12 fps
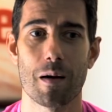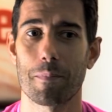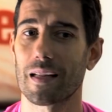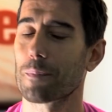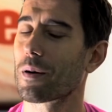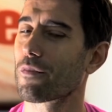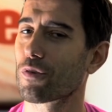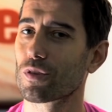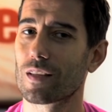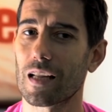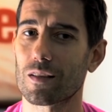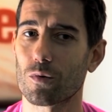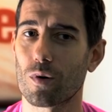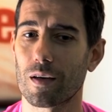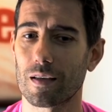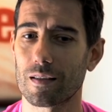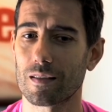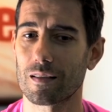apart from that,
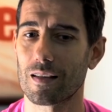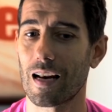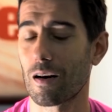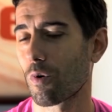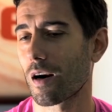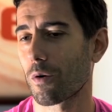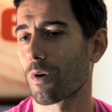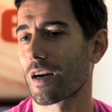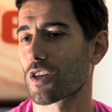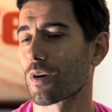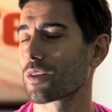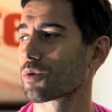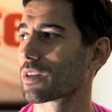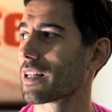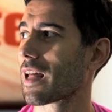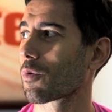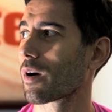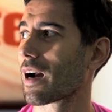what I try to say
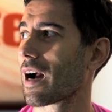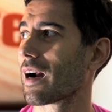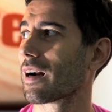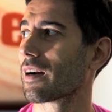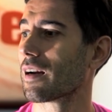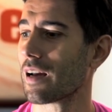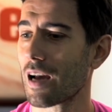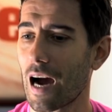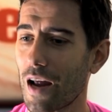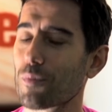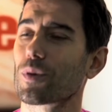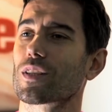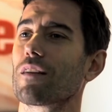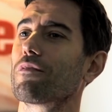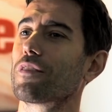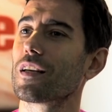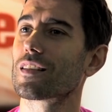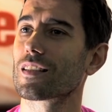that when I'm 100%
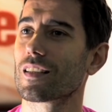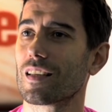fit,